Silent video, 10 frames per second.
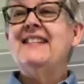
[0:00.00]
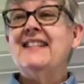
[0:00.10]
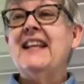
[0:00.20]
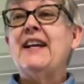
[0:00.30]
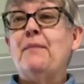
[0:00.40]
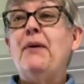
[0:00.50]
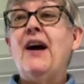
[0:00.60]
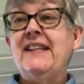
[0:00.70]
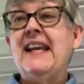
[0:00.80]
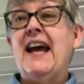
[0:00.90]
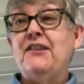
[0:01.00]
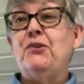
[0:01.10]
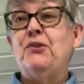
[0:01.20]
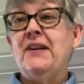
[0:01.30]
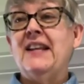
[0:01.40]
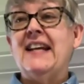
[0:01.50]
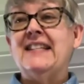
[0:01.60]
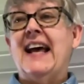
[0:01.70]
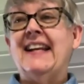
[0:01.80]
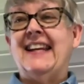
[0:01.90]
is like a podcast. You realize
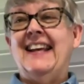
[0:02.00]
that?